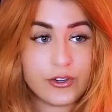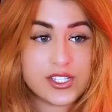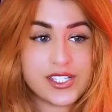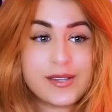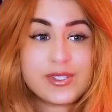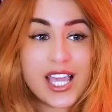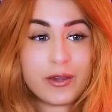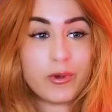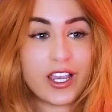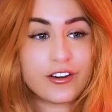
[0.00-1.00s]
it seems
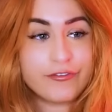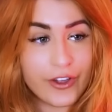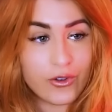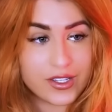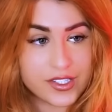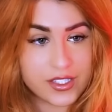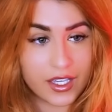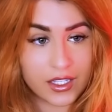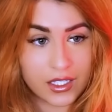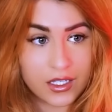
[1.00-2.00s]
like we are
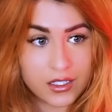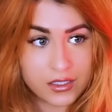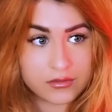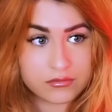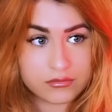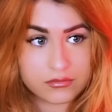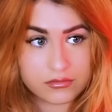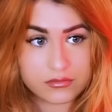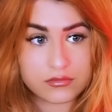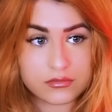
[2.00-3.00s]
focusing
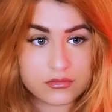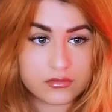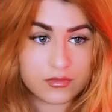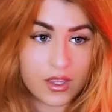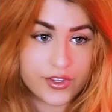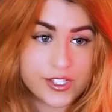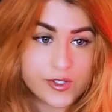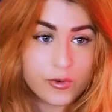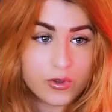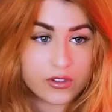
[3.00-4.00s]
on the
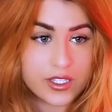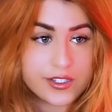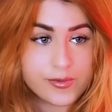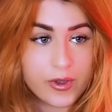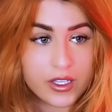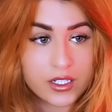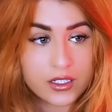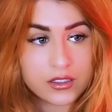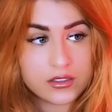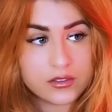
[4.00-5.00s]
school, this one.